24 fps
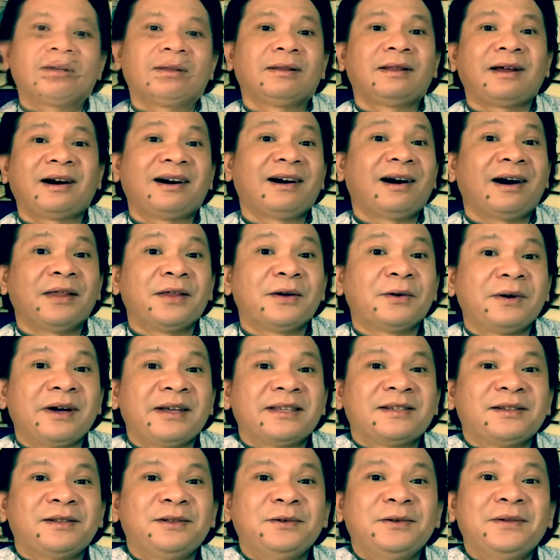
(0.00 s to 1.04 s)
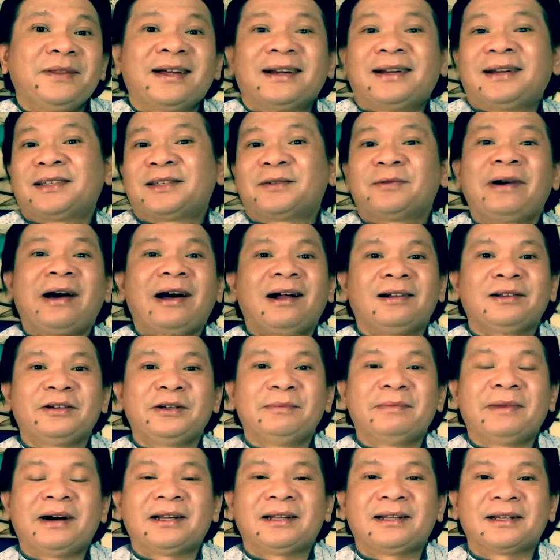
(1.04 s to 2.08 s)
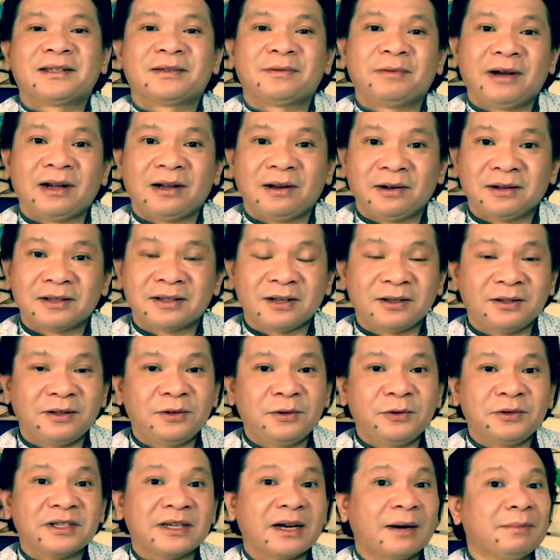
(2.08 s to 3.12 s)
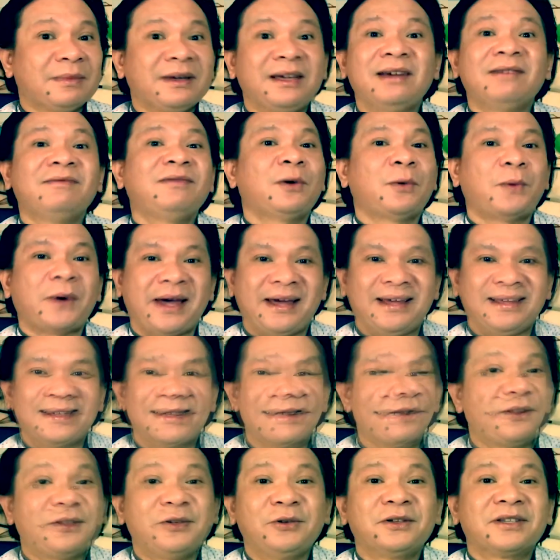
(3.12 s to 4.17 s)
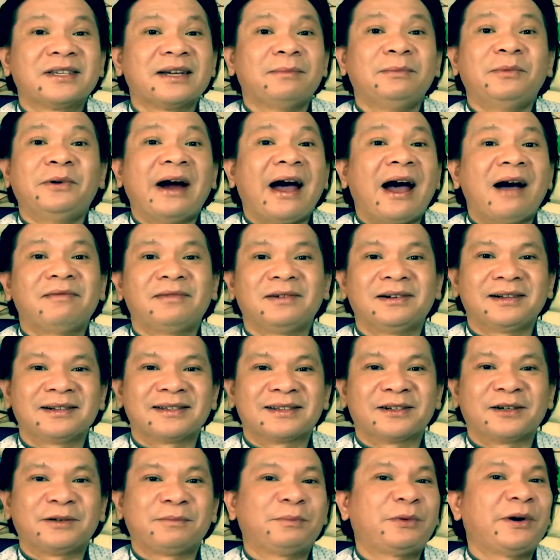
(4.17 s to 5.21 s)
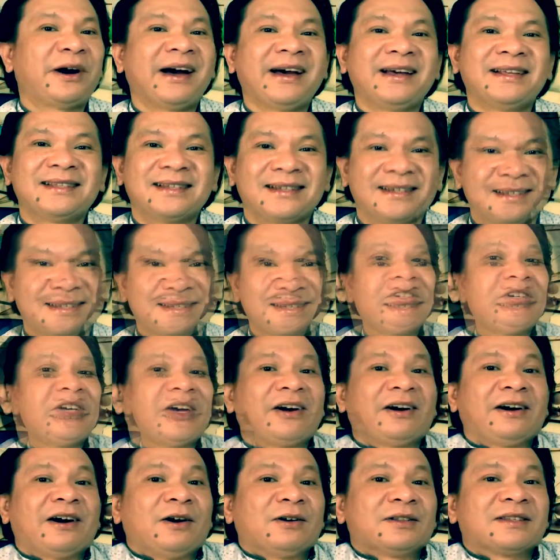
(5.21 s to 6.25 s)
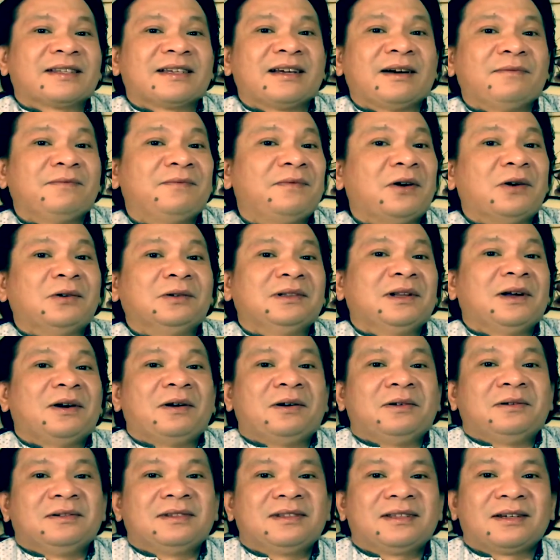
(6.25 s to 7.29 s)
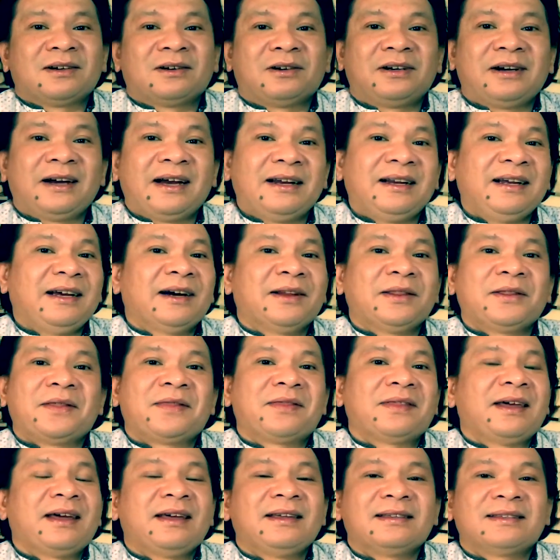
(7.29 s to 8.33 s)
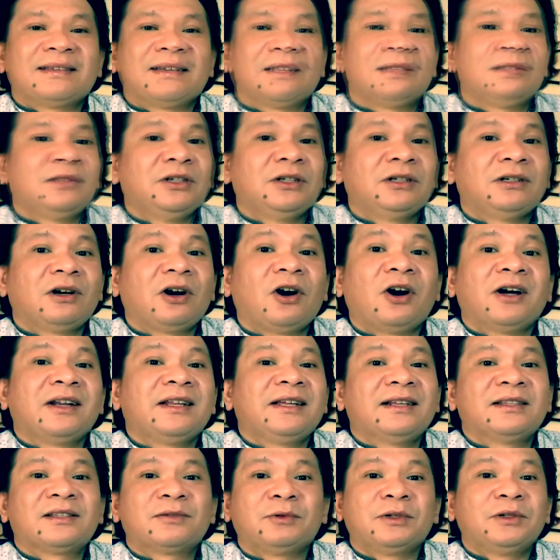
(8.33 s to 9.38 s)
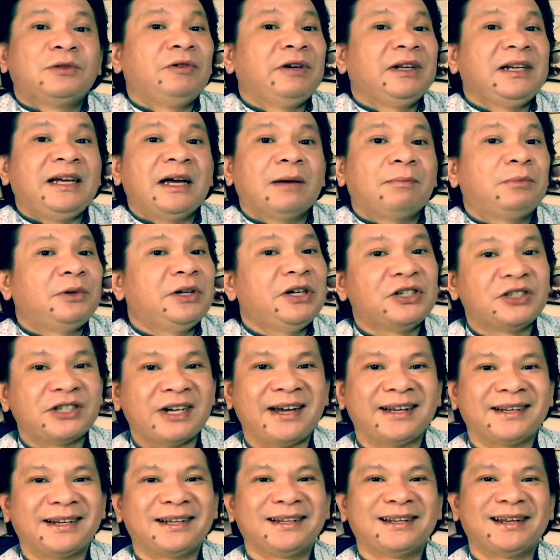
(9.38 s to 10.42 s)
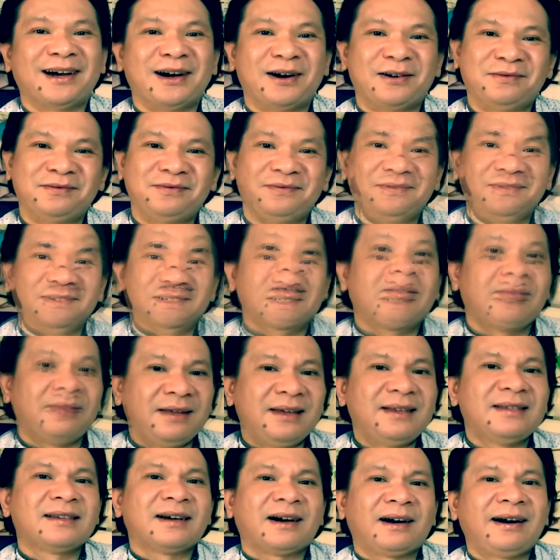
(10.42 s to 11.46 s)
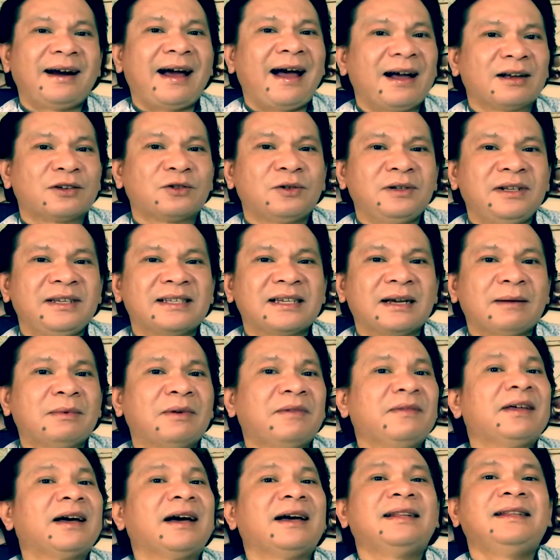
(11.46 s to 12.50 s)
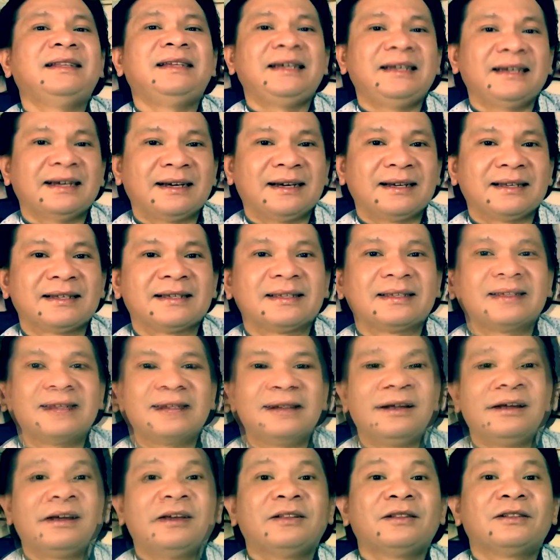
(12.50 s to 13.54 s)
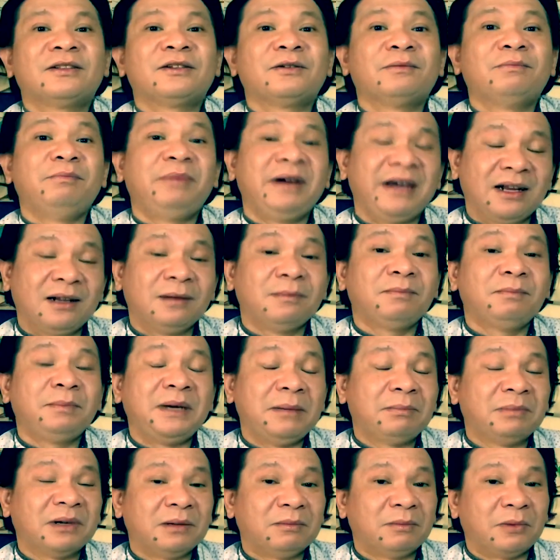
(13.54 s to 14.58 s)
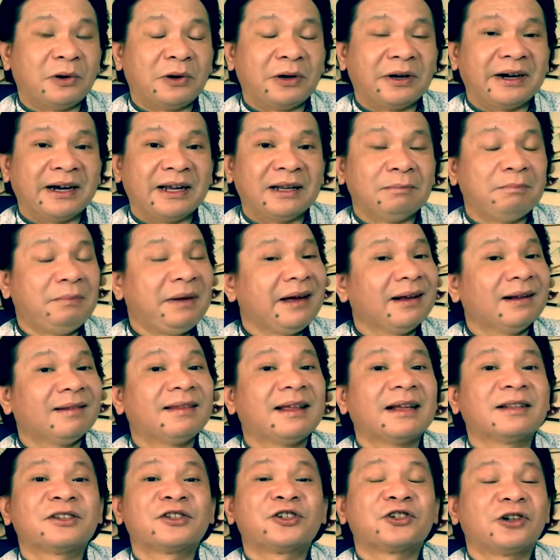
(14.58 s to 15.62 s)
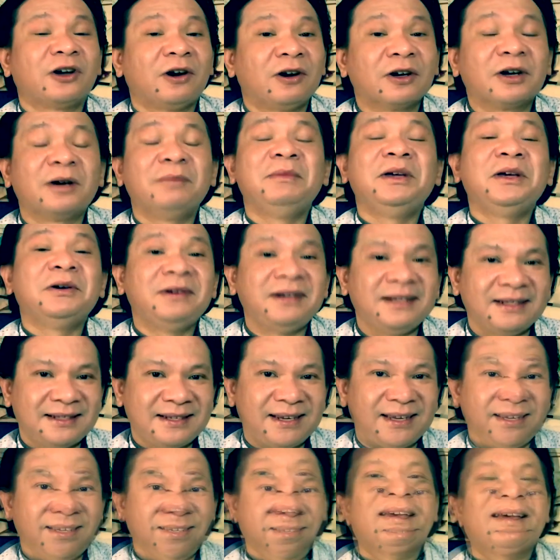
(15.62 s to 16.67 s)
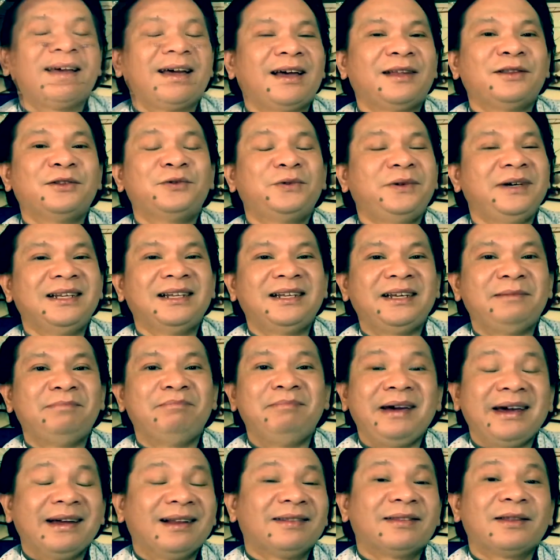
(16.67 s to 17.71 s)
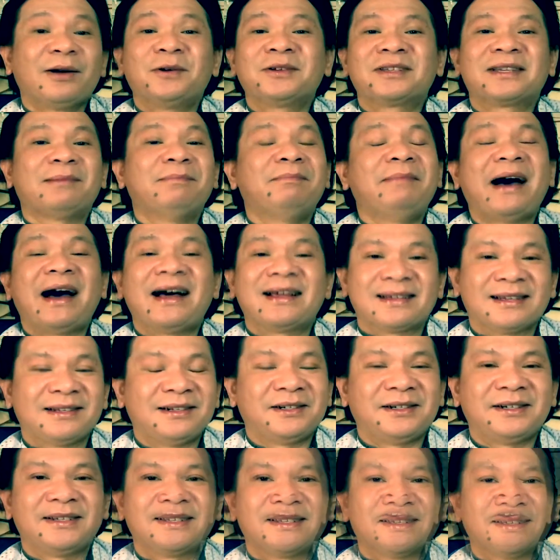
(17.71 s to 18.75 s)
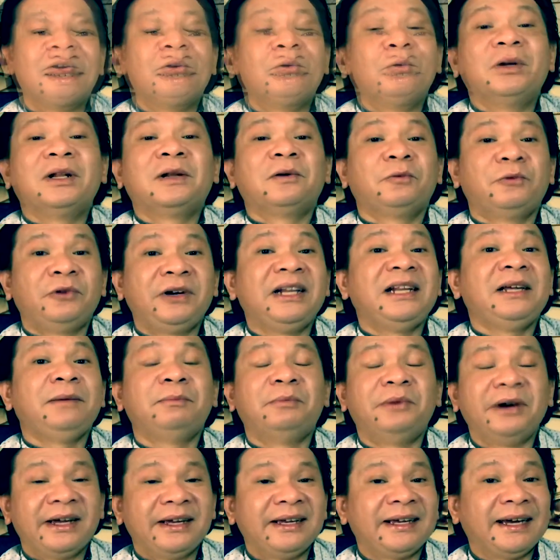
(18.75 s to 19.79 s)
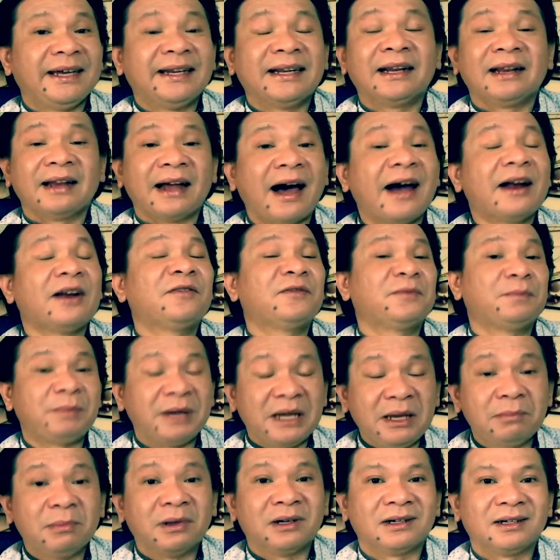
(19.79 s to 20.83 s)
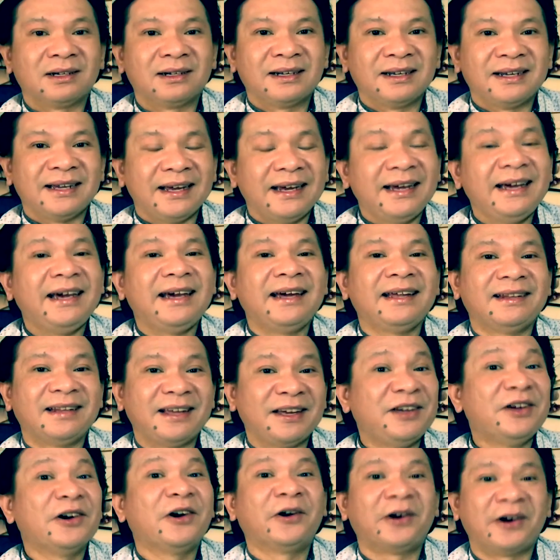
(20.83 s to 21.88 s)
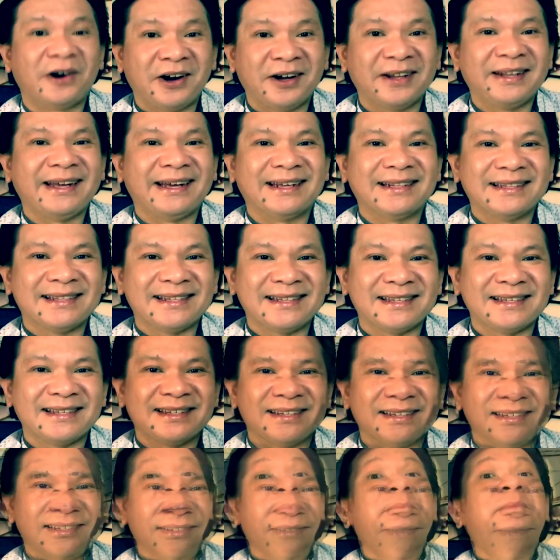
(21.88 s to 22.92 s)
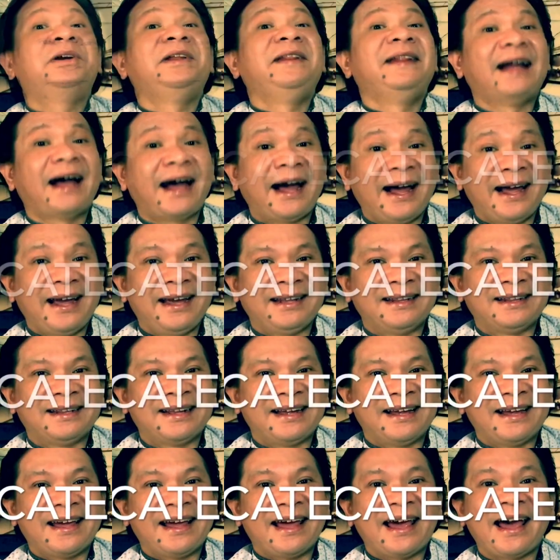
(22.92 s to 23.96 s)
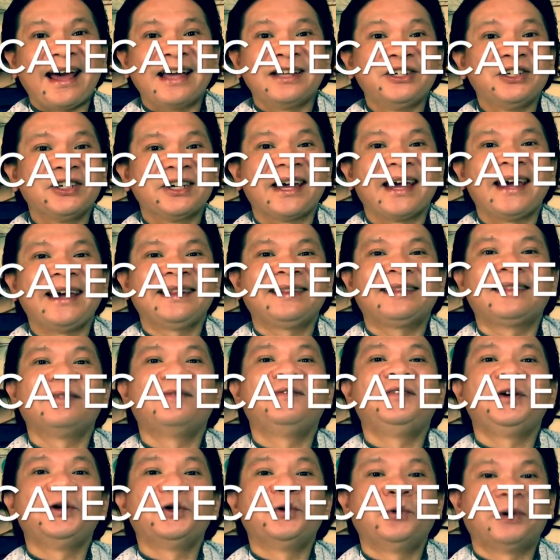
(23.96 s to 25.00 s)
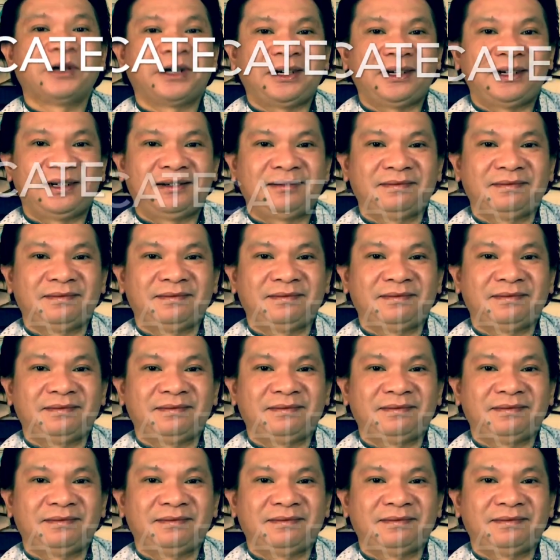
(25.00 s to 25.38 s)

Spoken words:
There are other ways to do that as well. You might as well also do some giveaways, do some raffles or prizes, share out some phone loads or any other things that your audience would really appreciate and love. These are actually some of the ideas to build people more and build that strong community and really build those ambassadors who will really bring in a lot of people in your audience. Number 9, educate the viewer.